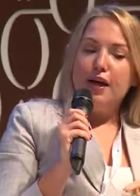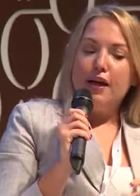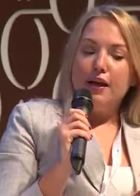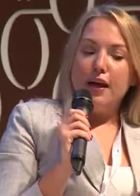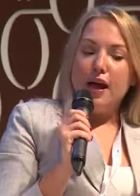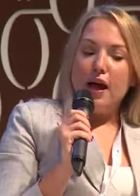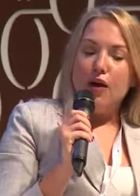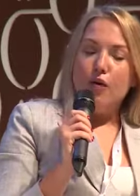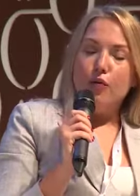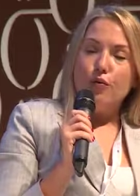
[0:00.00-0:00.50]

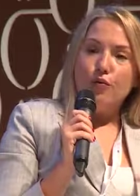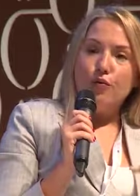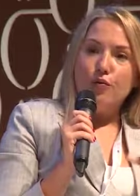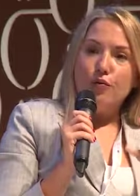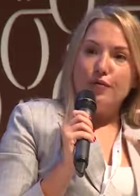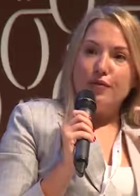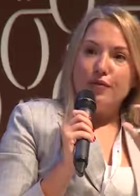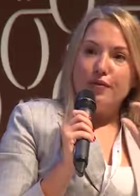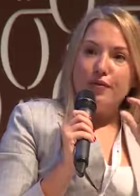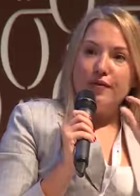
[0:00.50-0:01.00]
Now,
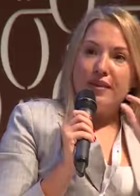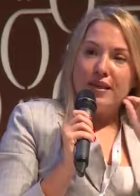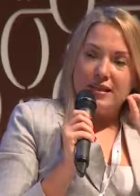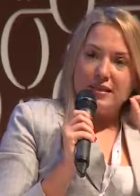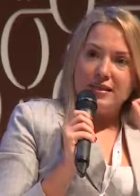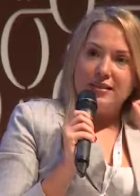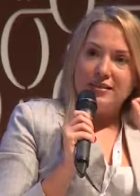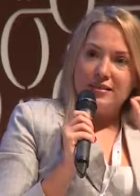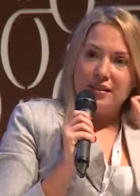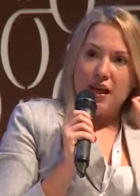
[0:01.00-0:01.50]

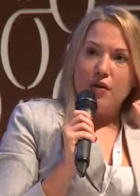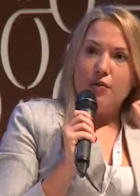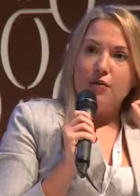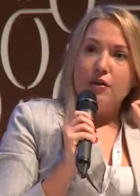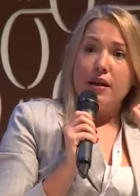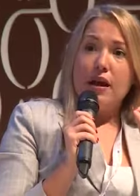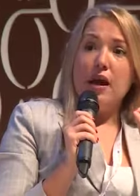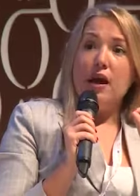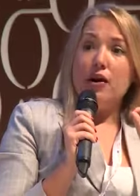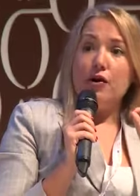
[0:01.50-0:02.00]
this is now
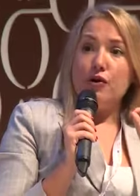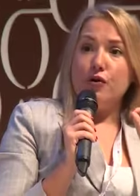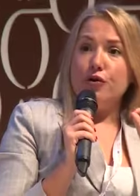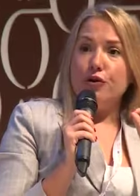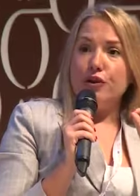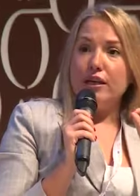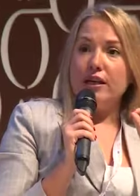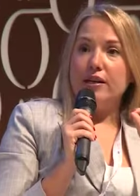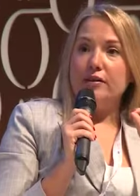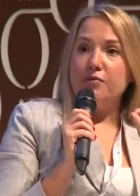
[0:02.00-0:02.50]
the
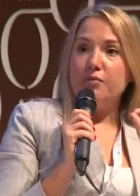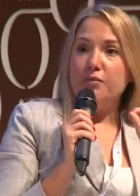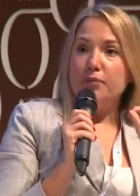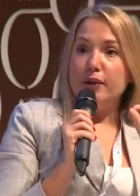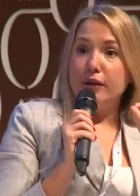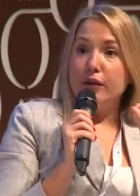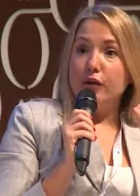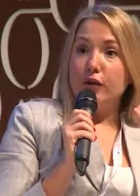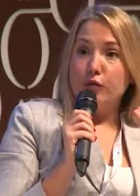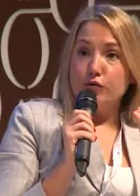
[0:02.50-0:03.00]
irony
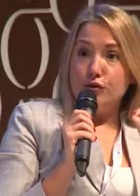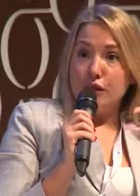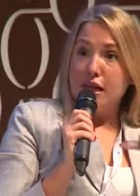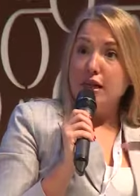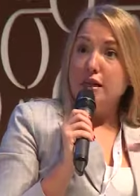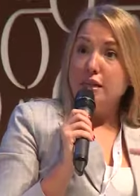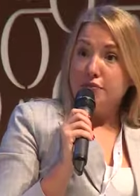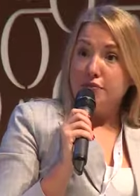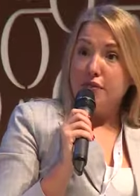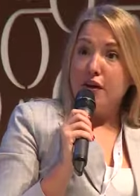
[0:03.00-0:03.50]
because
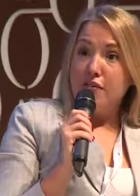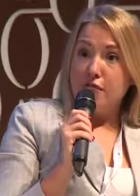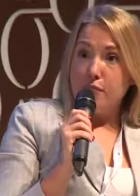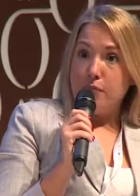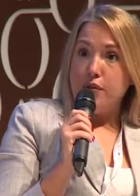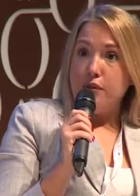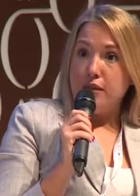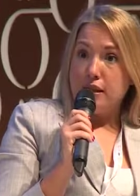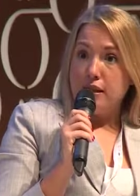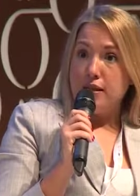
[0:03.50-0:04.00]

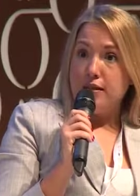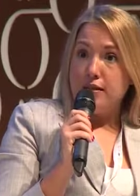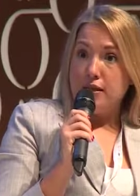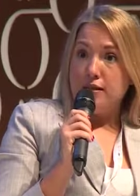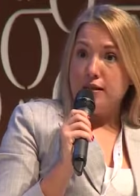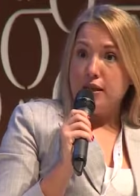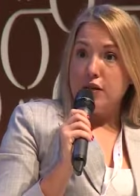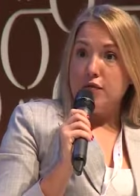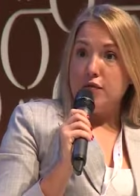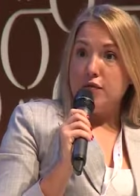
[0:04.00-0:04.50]
85%, as I
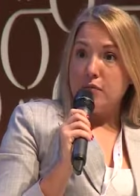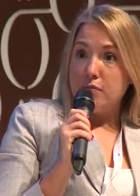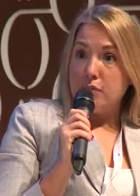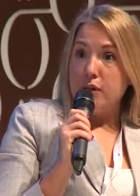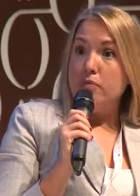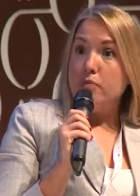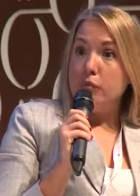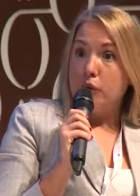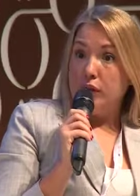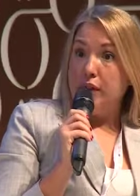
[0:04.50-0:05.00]
said, of the
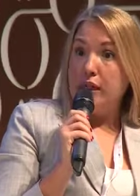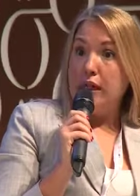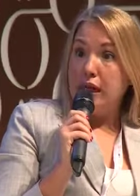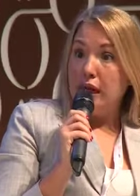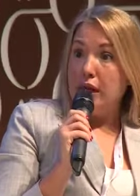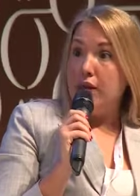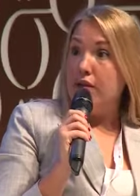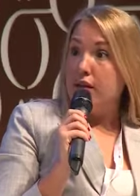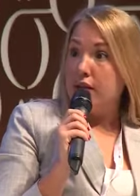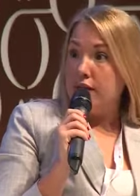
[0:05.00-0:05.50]
people
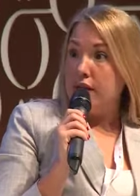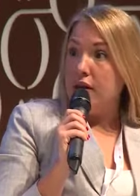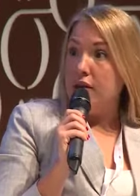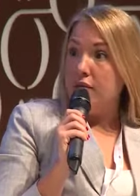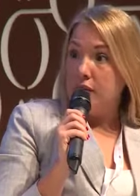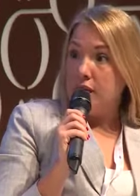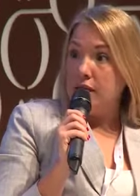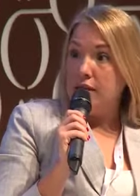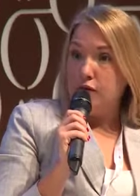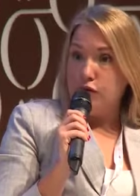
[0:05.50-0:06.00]
declare that they're
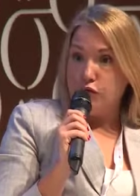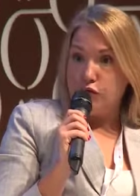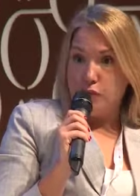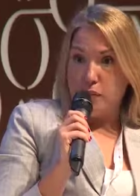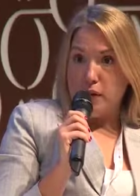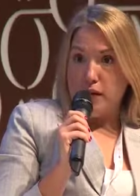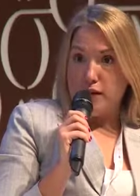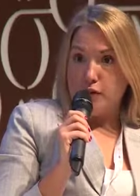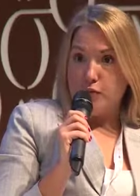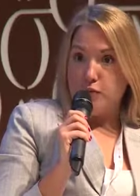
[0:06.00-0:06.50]
ready to
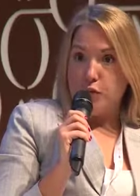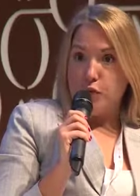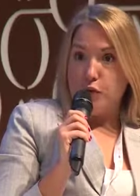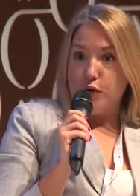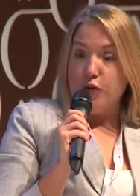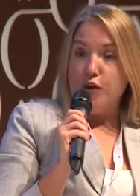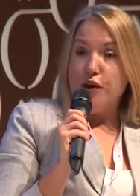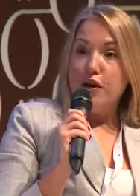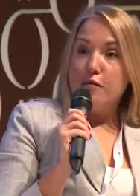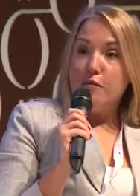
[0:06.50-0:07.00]
spend
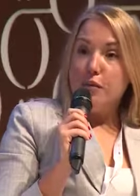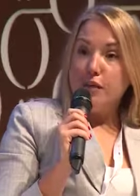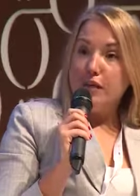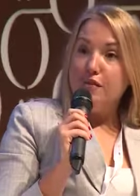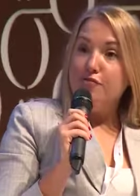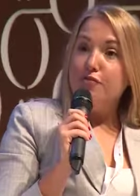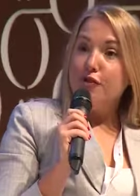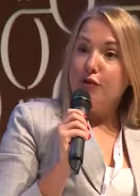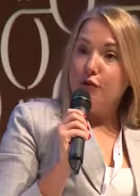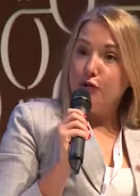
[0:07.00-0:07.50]
more. But
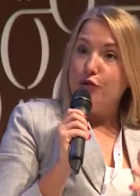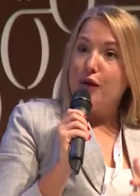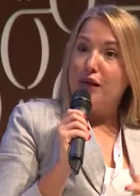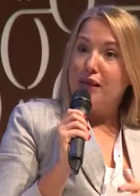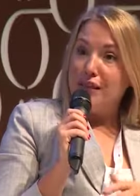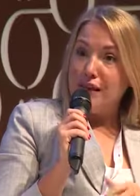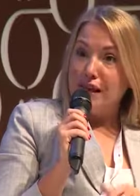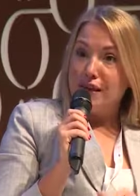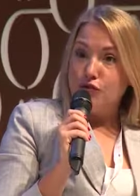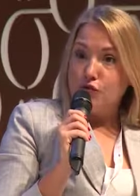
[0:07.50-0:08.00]
if you look at
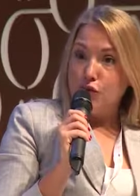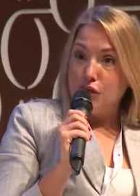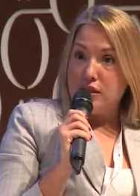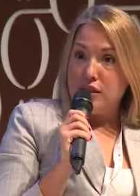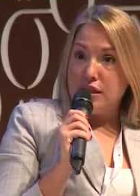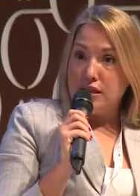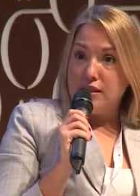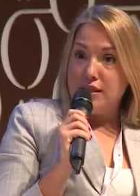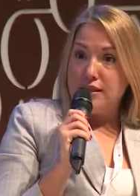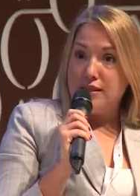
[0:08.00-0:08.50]
the actual
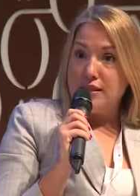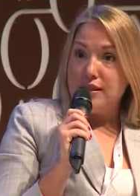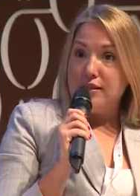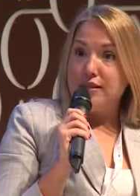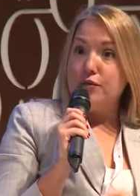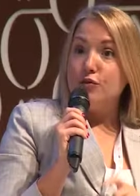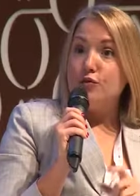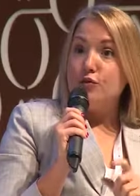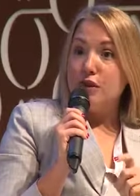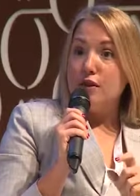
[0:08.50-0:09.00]
statistics,
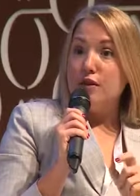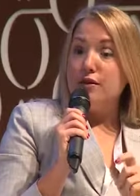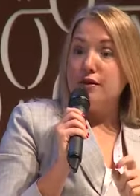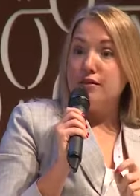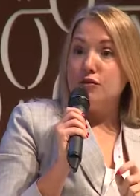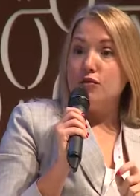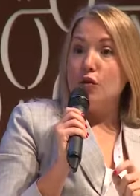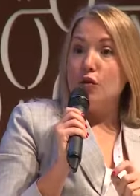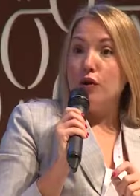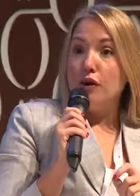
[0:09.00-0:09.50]
you see that
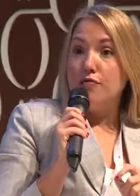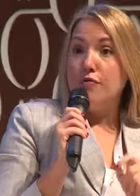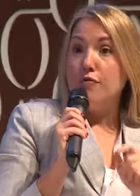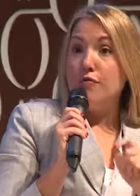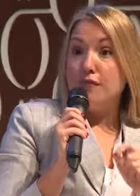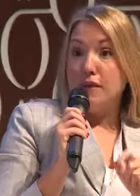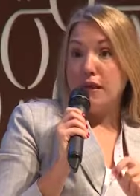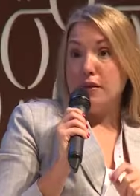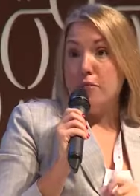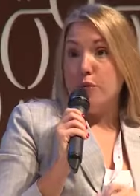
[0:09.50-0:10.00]
it's only
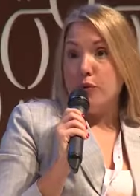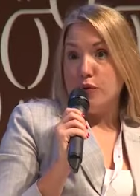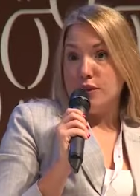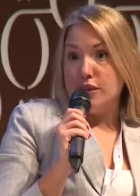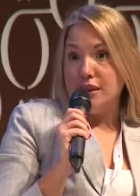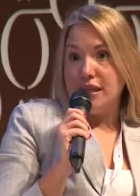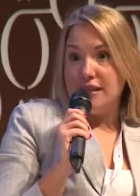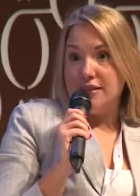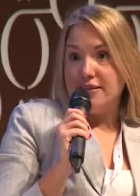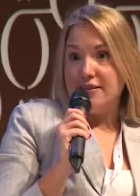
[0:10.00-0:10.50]

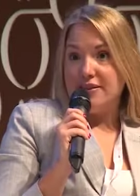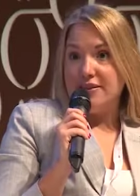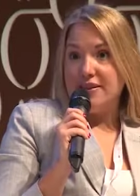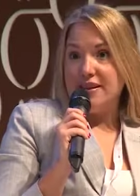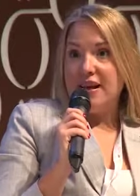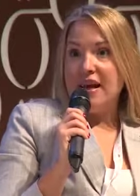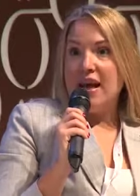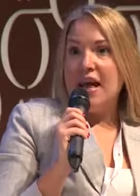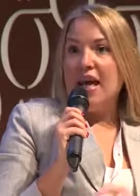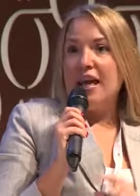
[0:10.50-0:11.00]
15%.
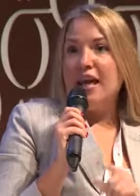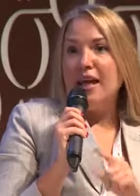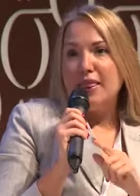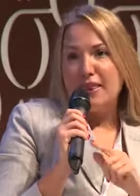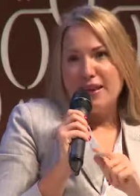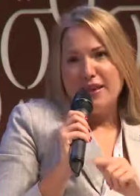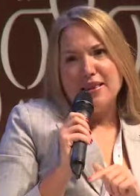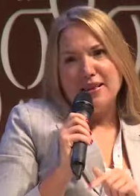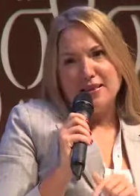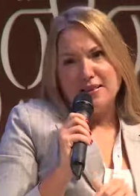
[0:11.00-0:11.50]
And I
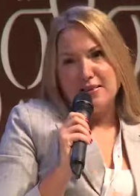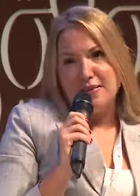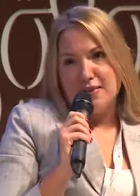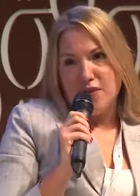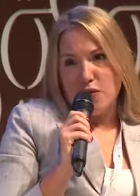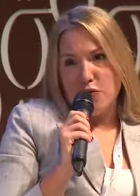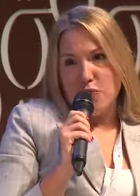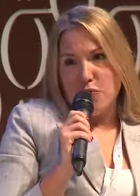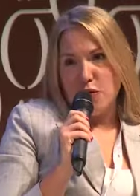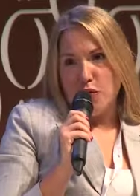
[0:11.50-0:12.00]
think this is
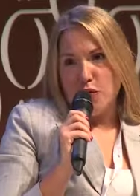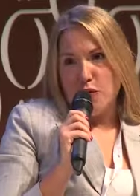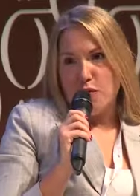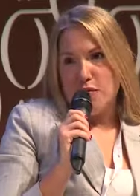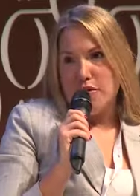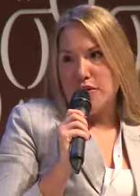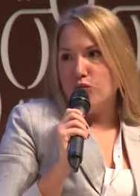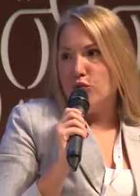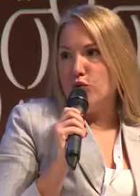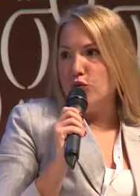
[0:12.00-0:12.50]
our problem,
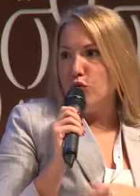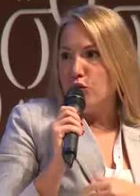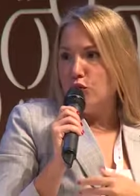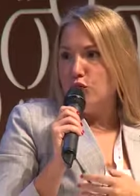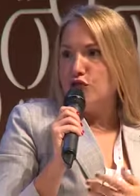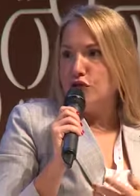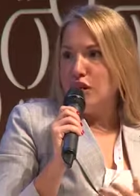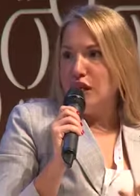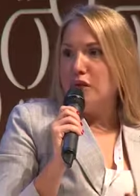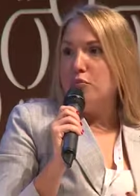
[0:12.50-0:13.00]
that we do
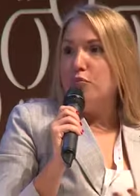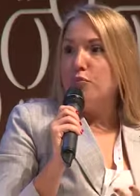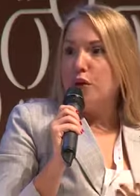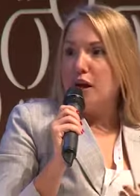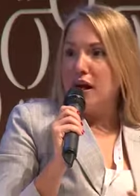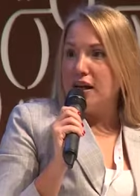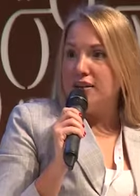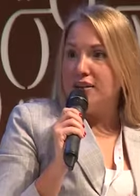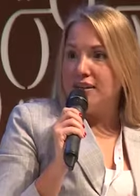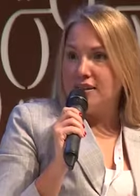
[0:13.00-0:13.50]
not really
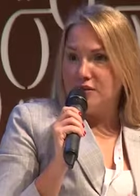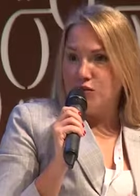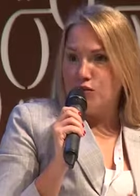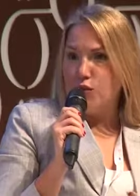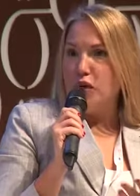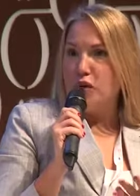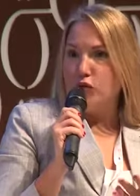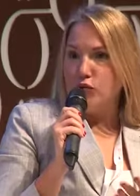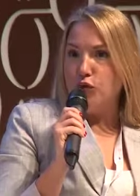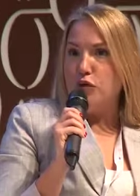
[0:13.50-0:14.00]
practice
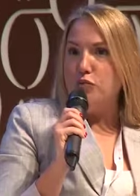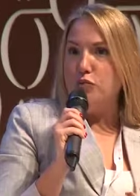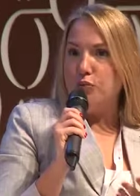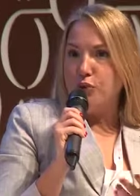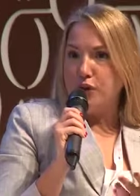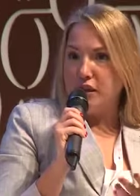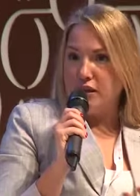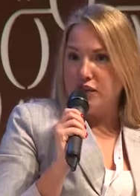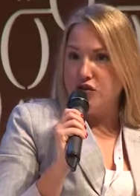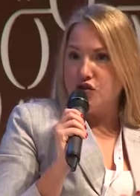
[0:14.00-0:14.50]
what we
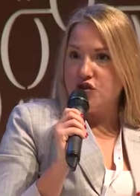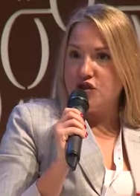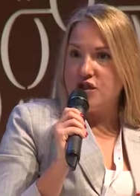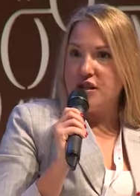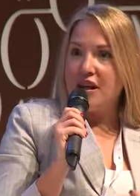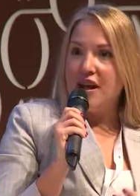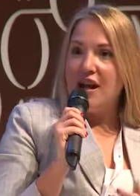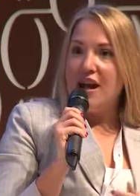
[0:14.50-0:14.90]
preach.